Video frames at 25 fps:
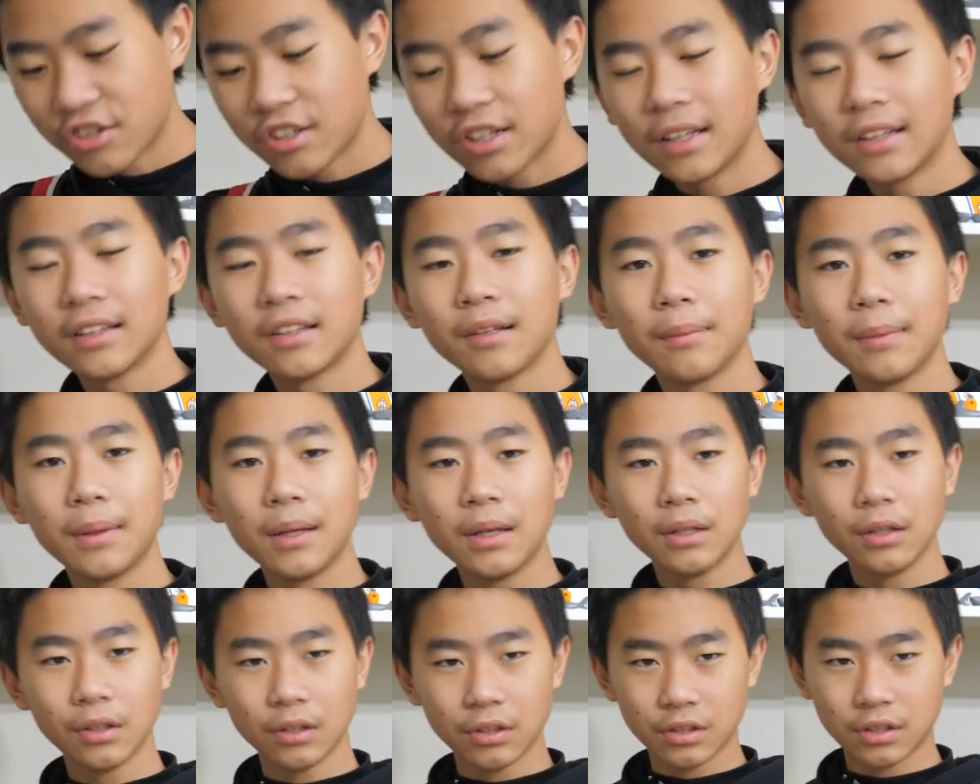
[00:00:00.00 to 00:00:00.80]

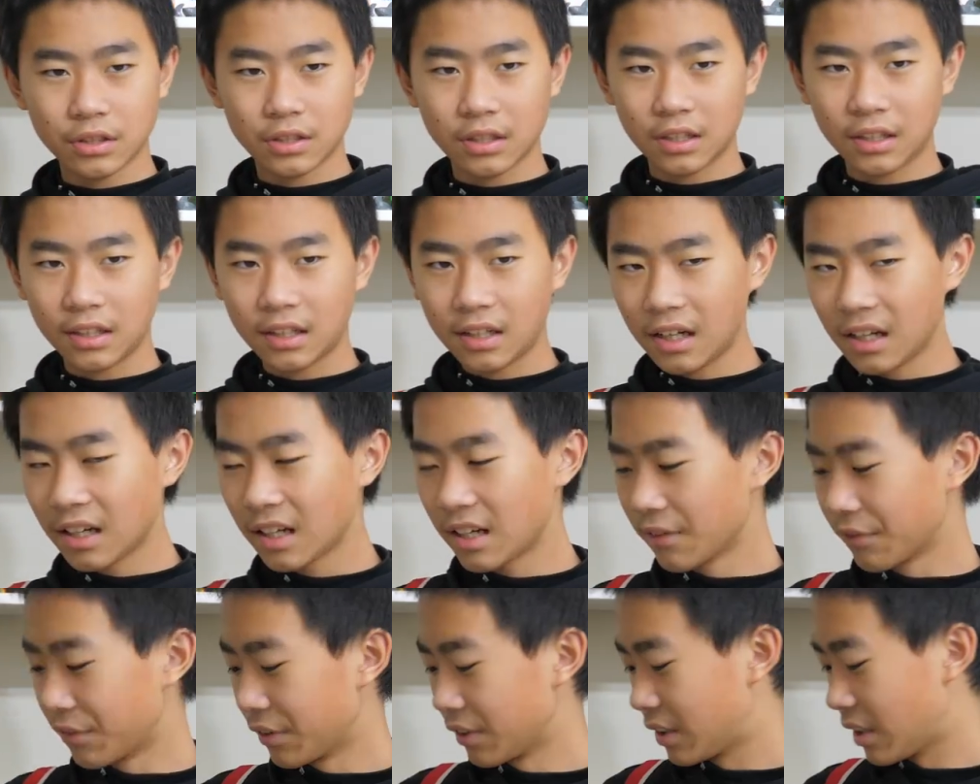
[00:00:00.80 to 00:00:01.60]
centimeters,
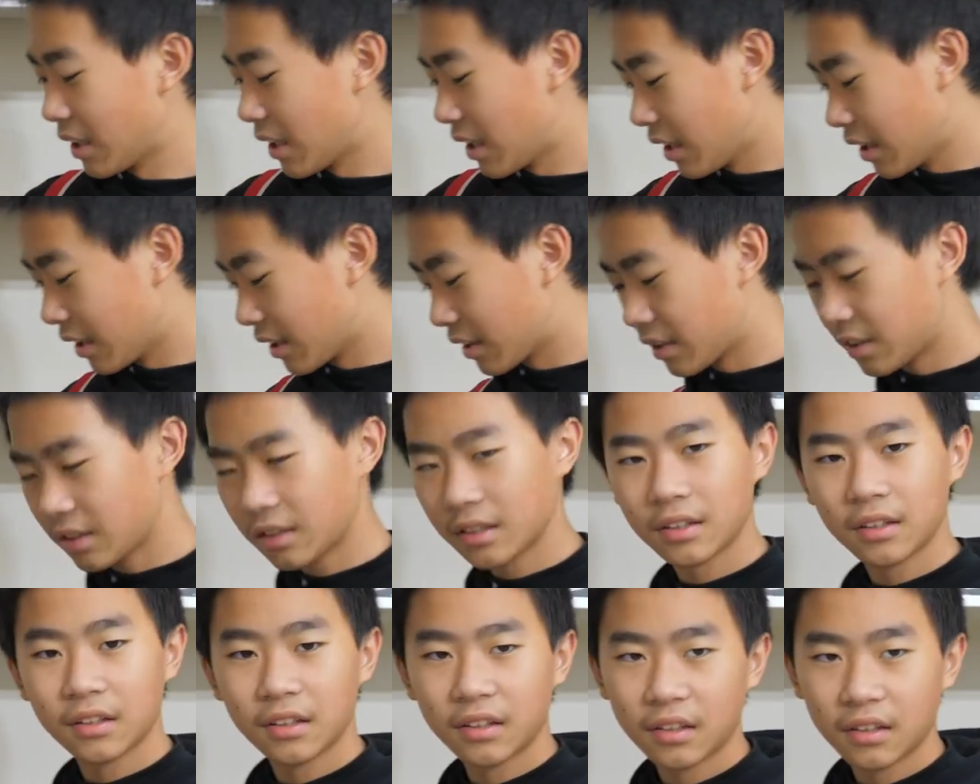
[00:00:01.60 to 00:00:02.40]
give or take,
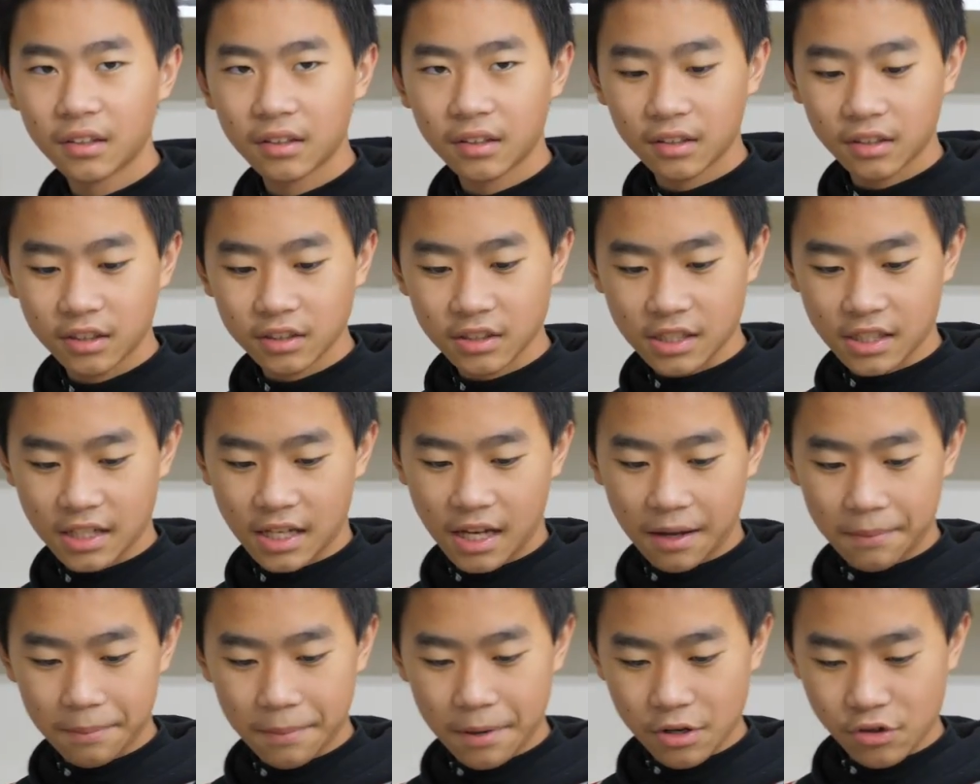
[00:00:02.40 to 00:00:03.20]
because I
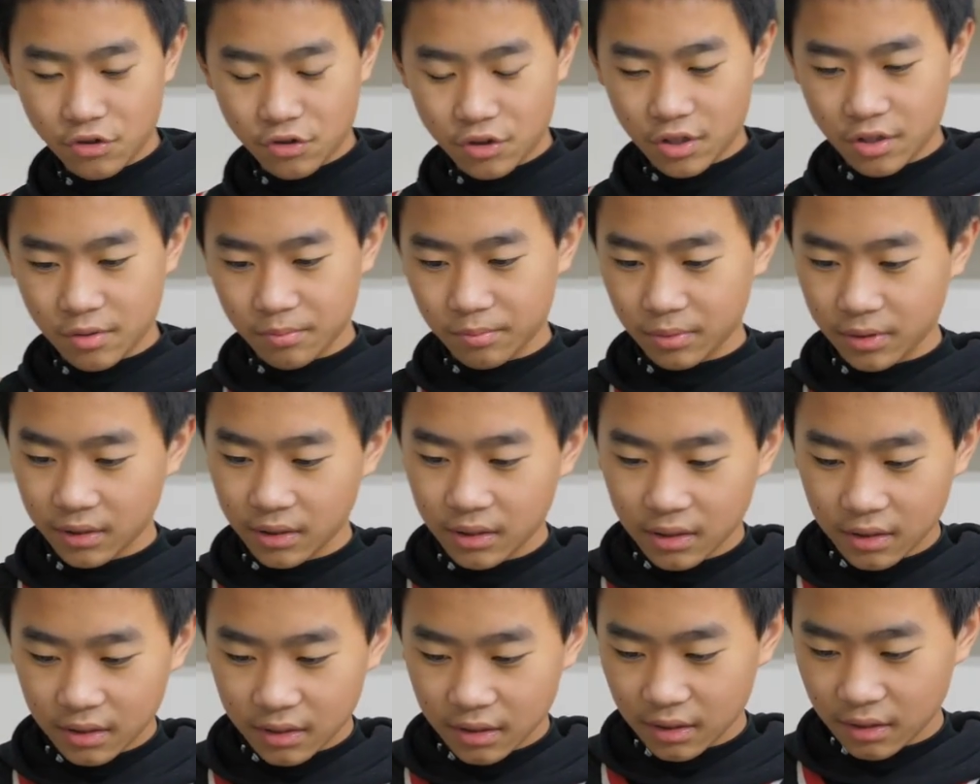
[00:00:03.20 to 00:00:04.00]
can't measure it
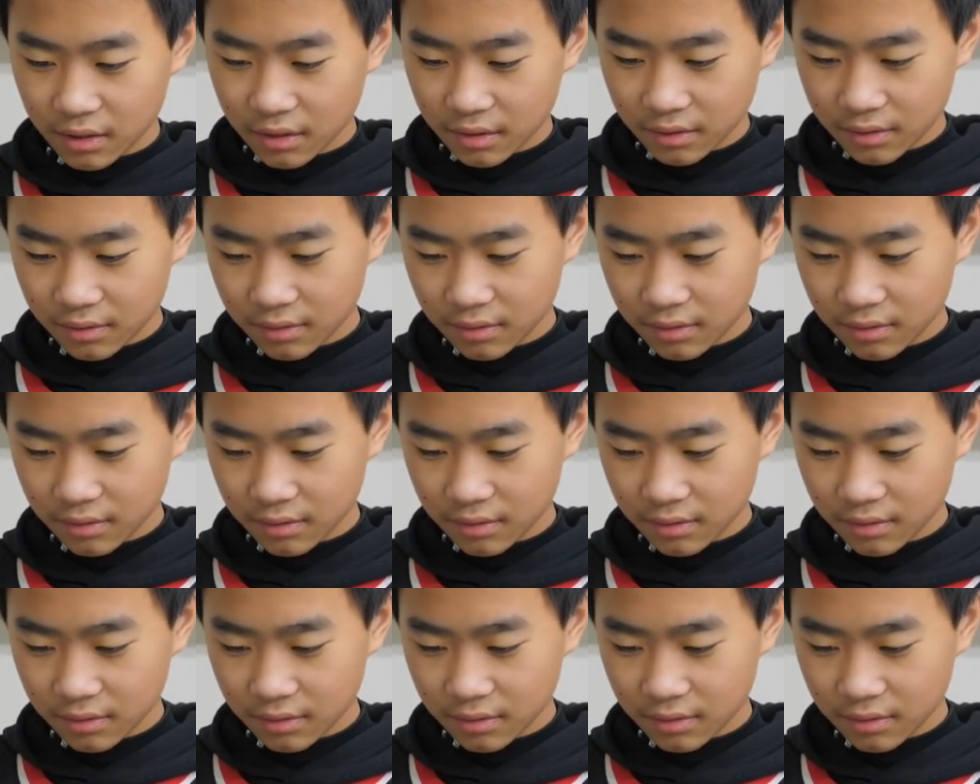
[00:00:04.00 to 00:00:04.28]
completely.